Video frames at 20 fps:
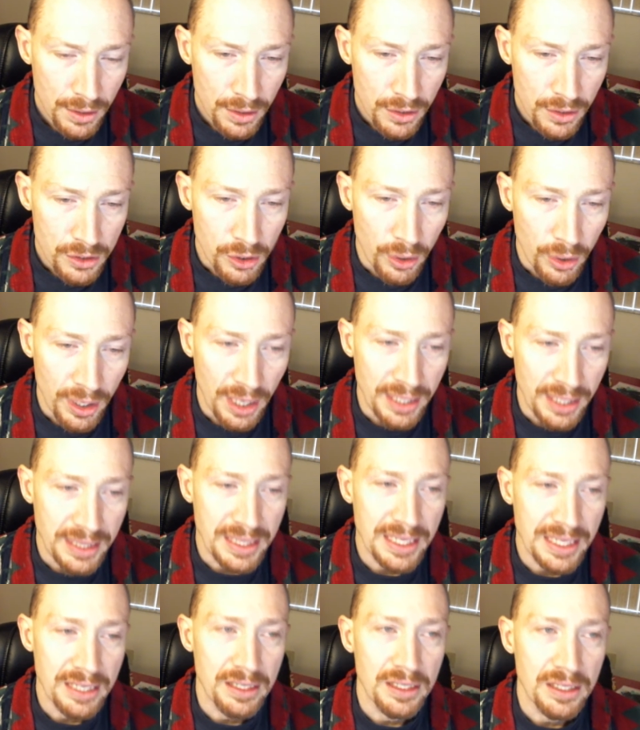So I
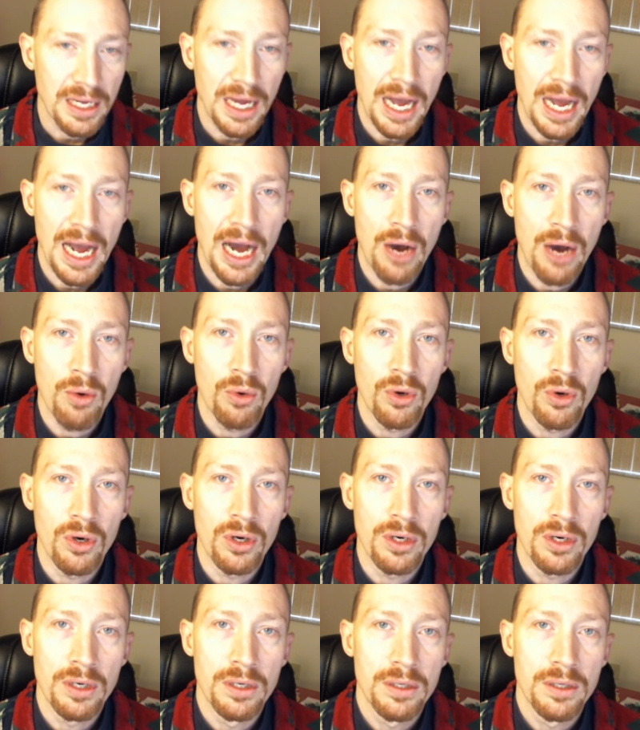think
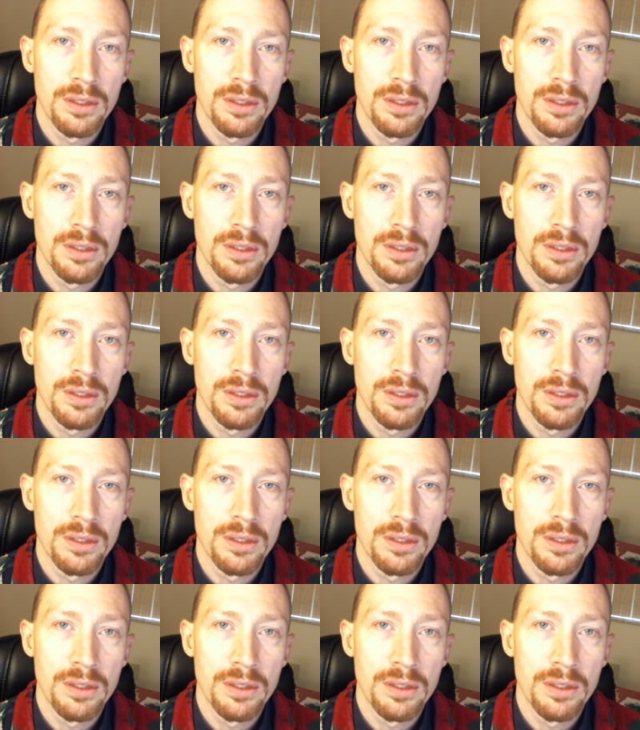our